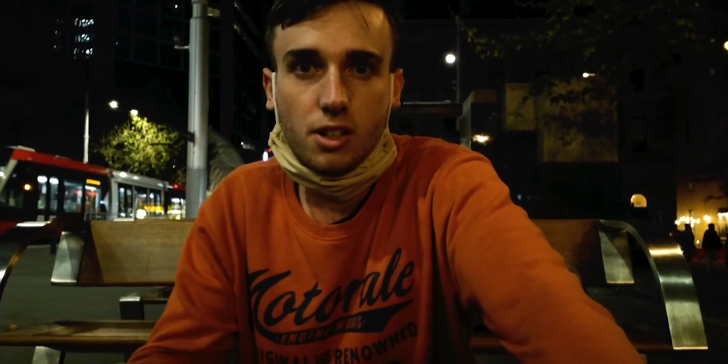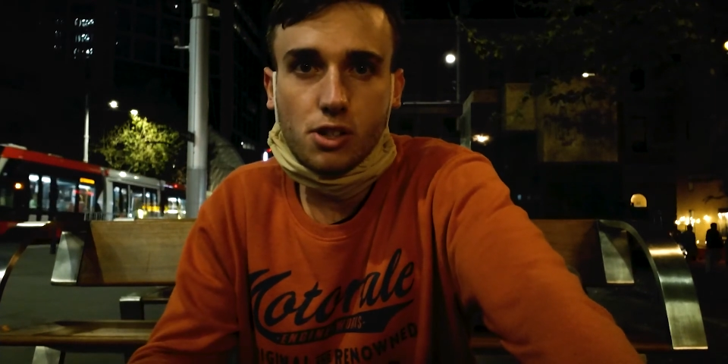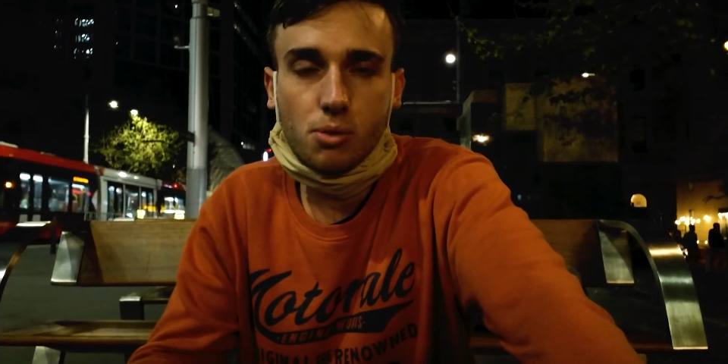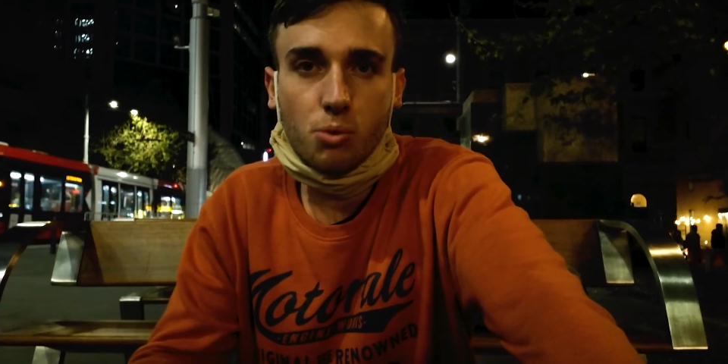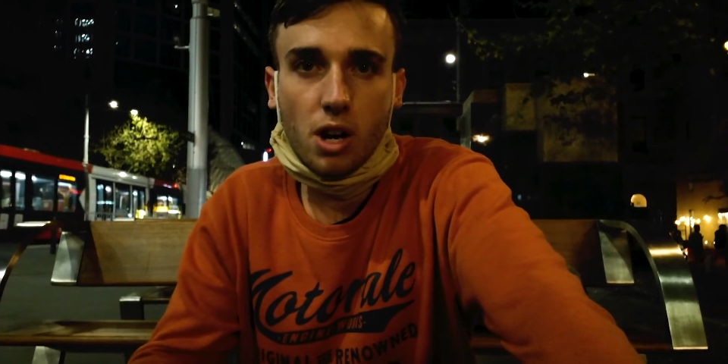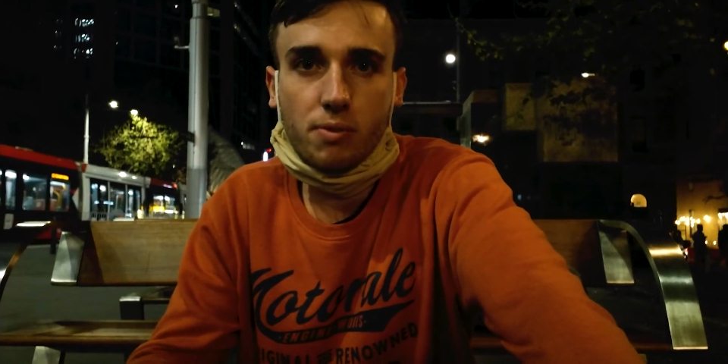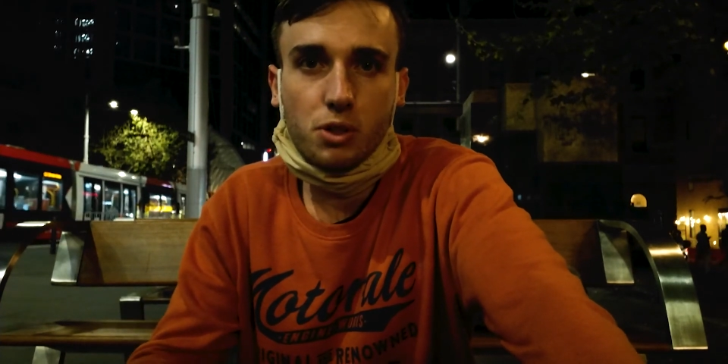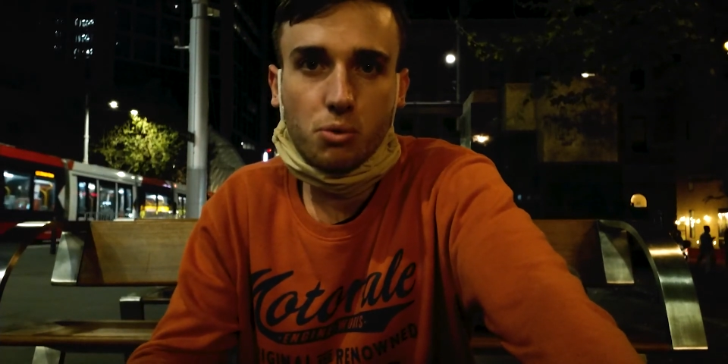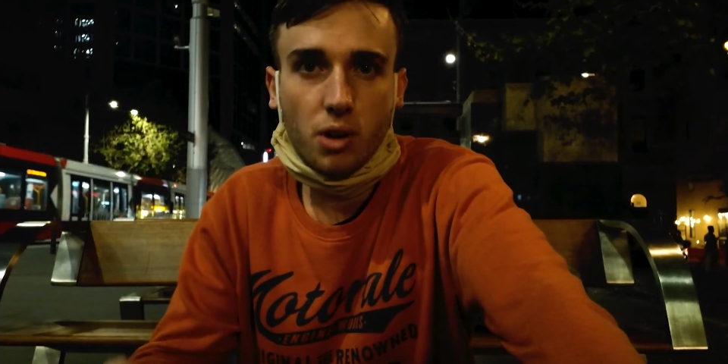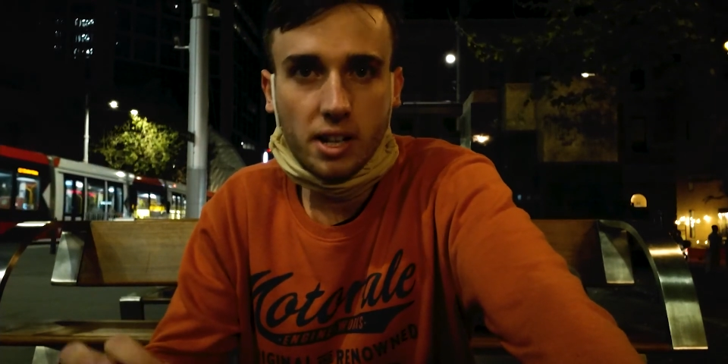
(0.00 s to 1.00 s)
So wherever
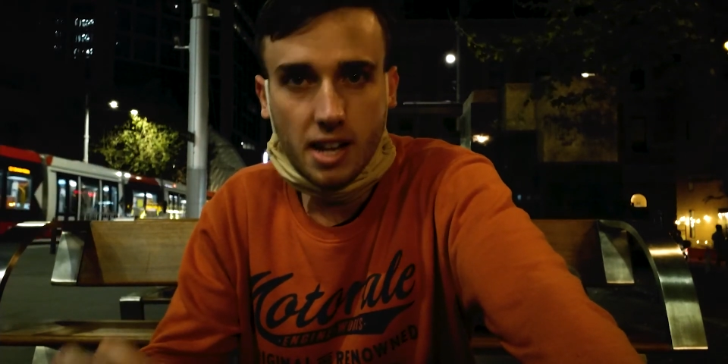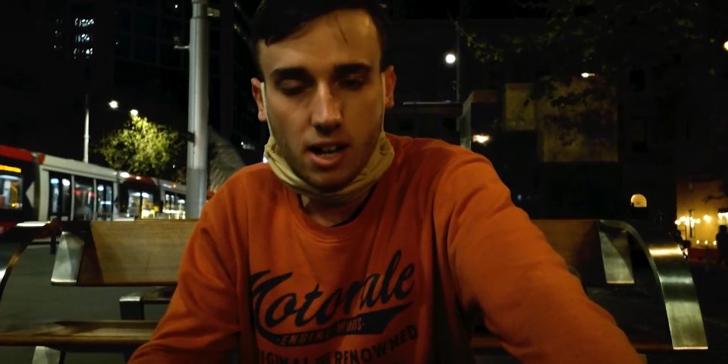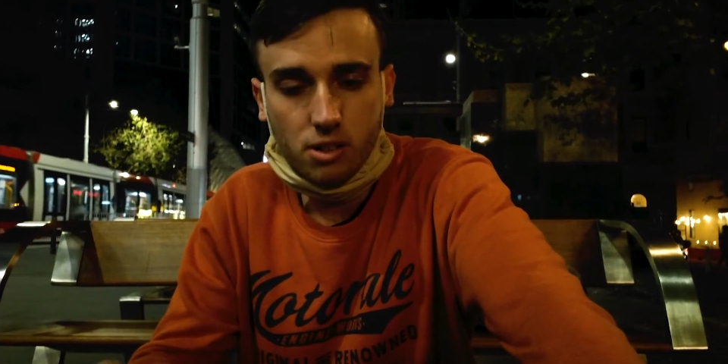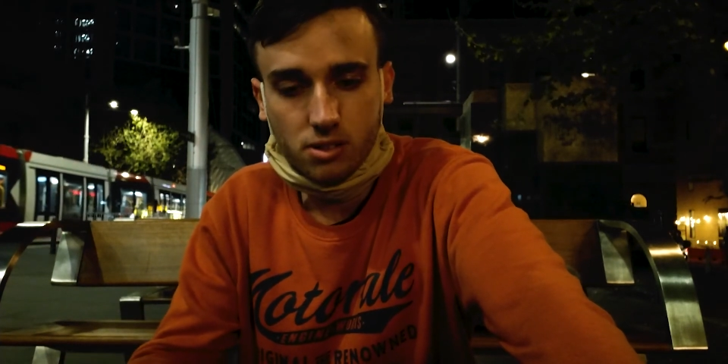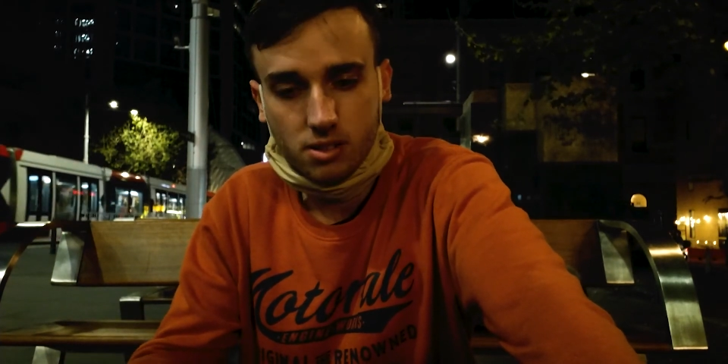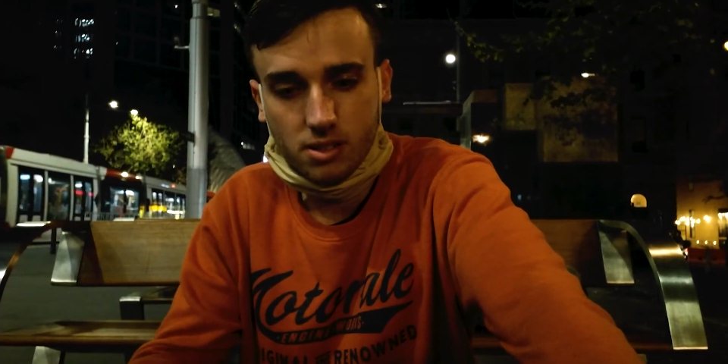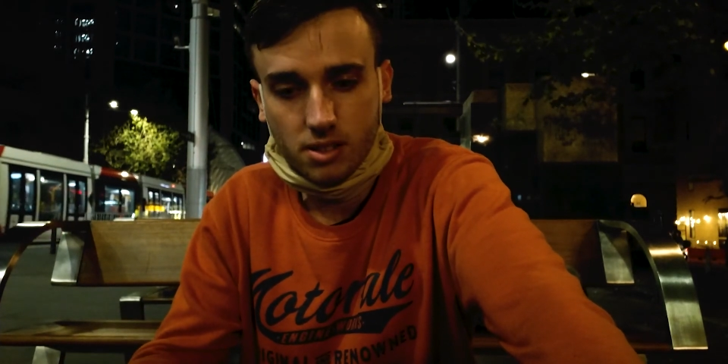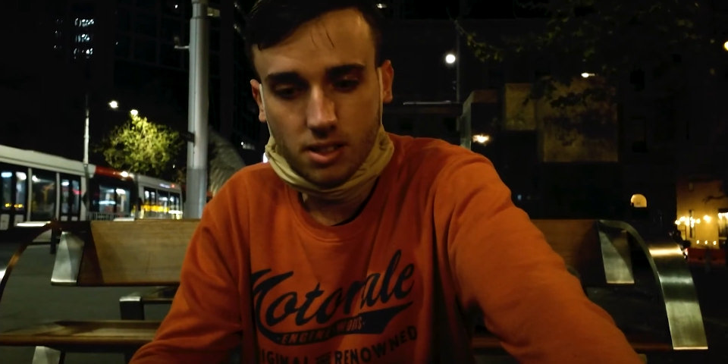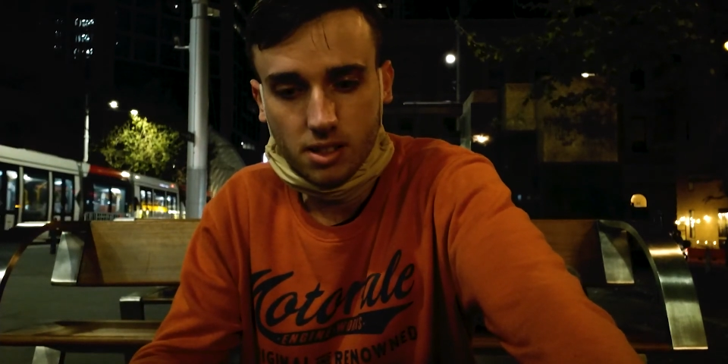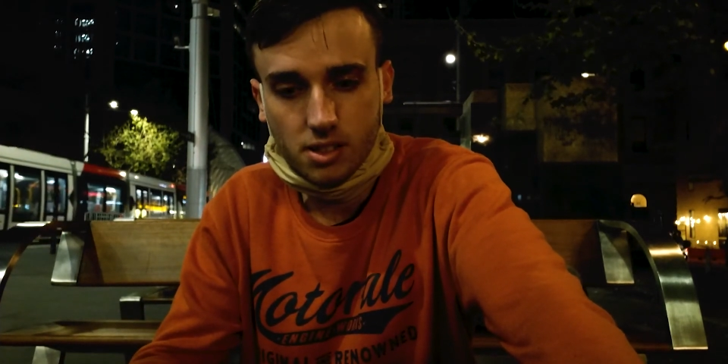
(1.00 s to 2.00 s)
you're right now,
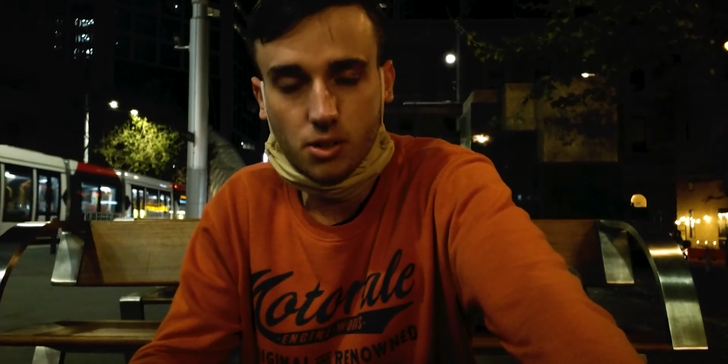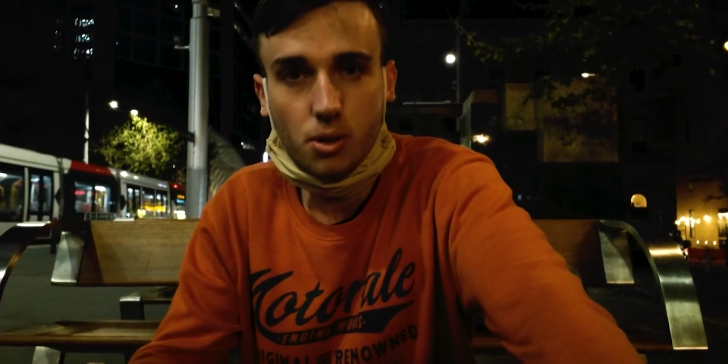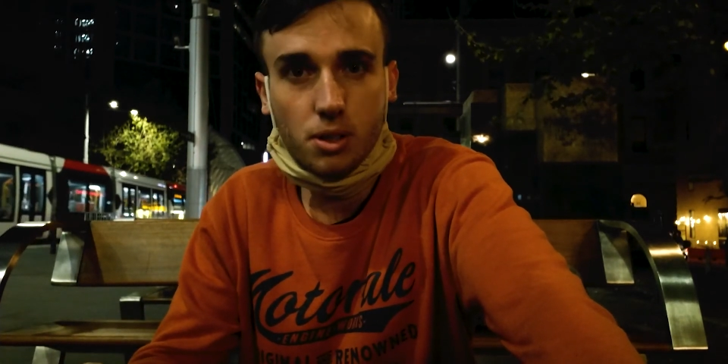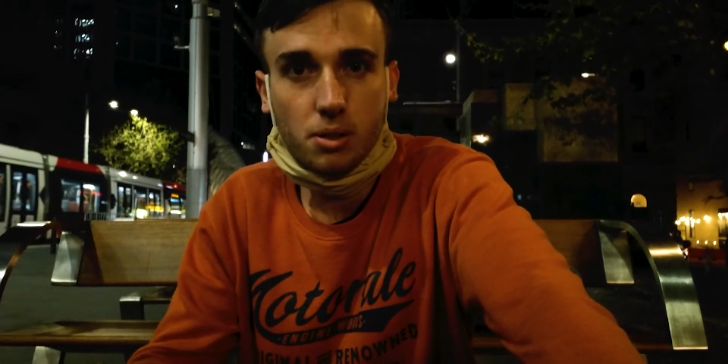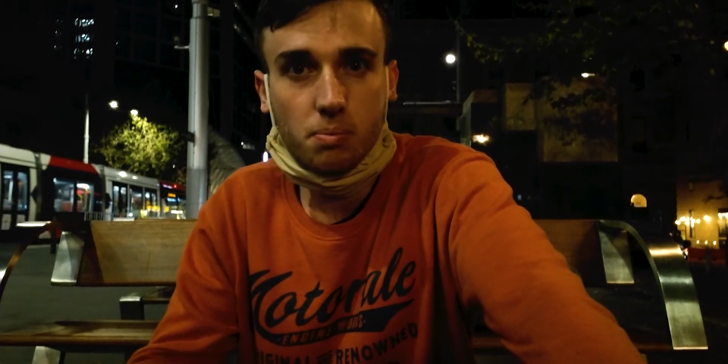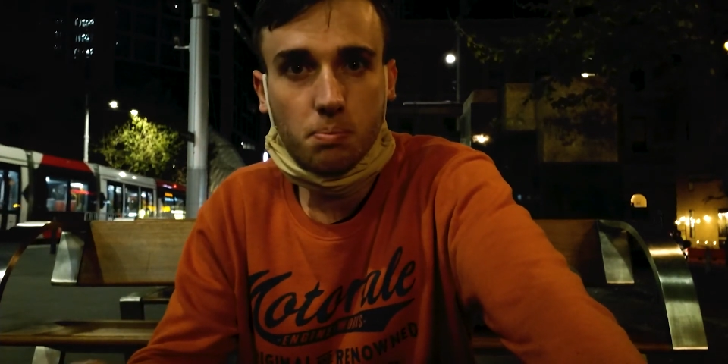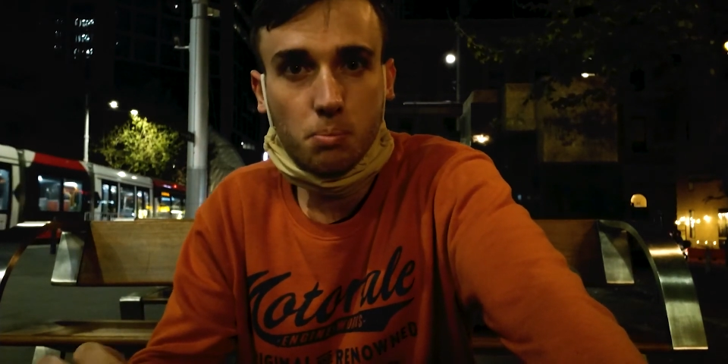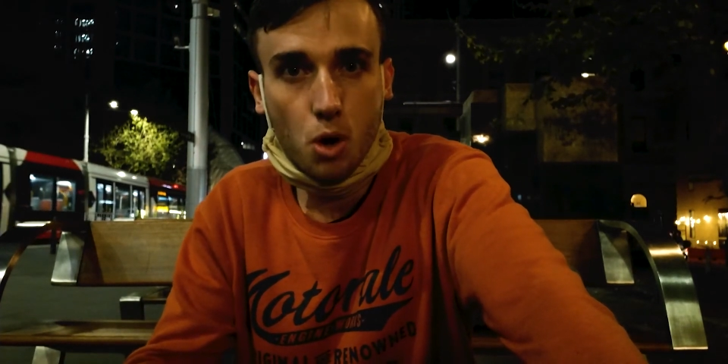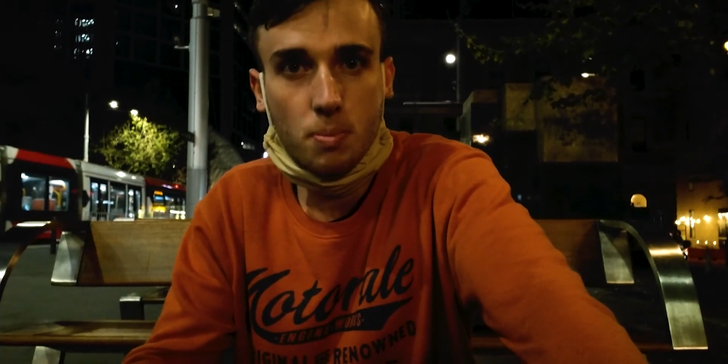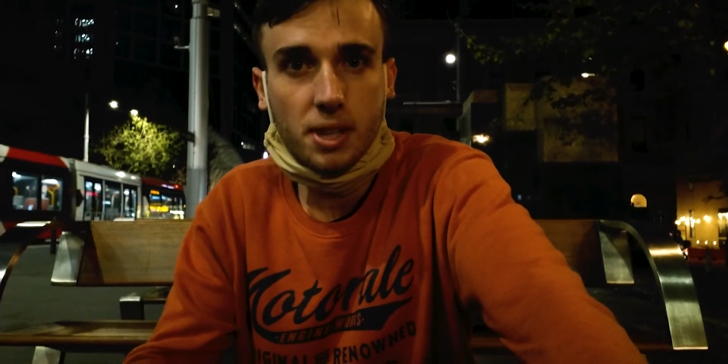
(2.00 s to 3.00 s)
It's the only
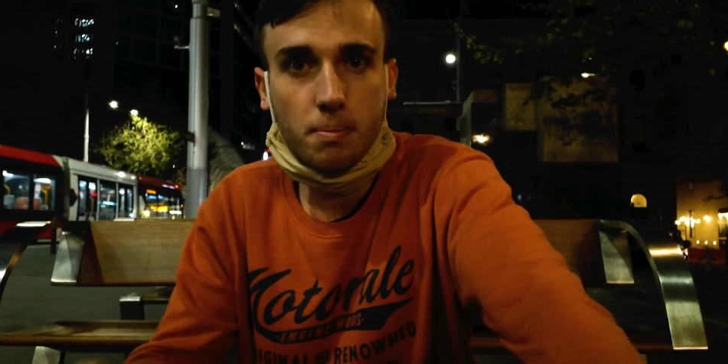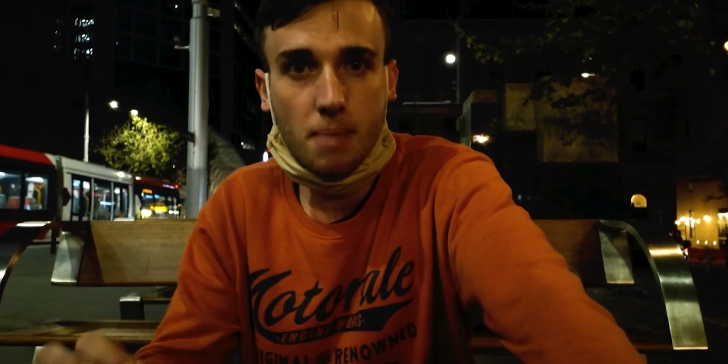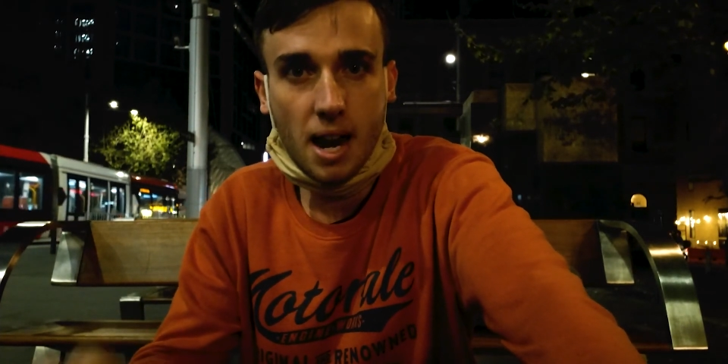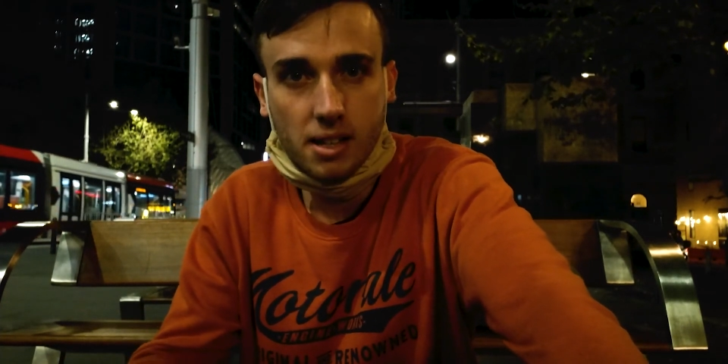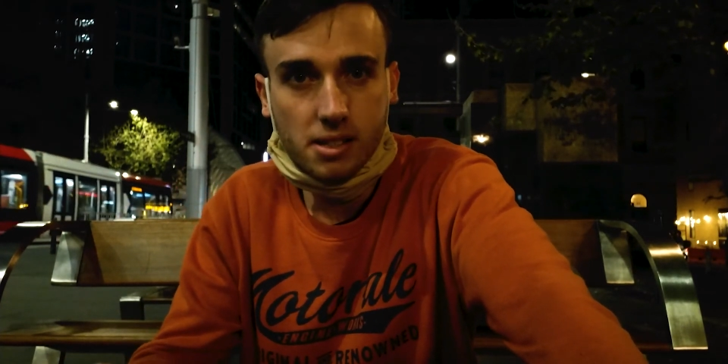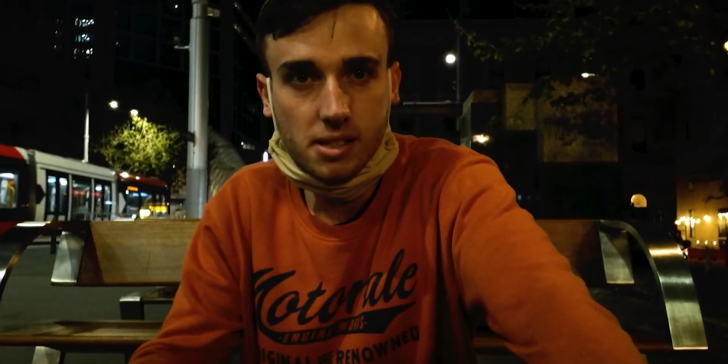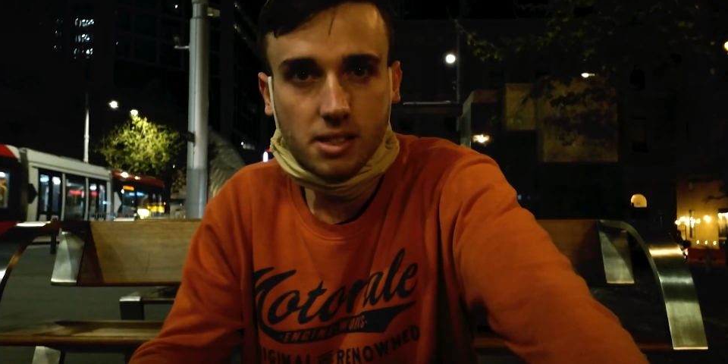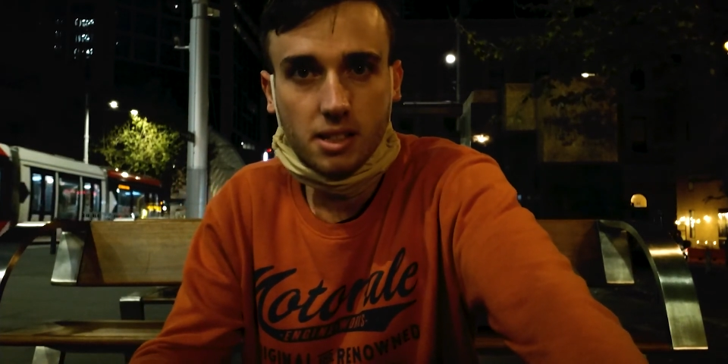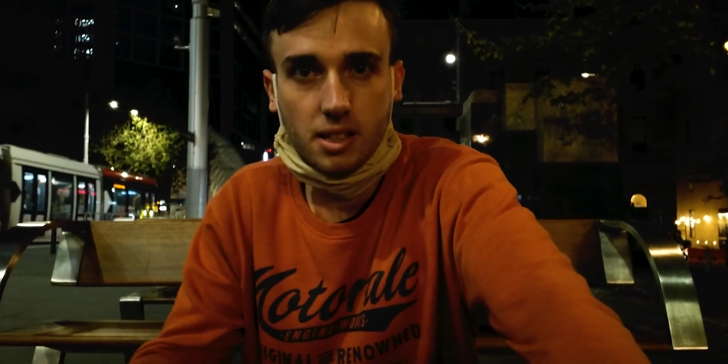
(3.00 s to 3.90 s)
moment that matters,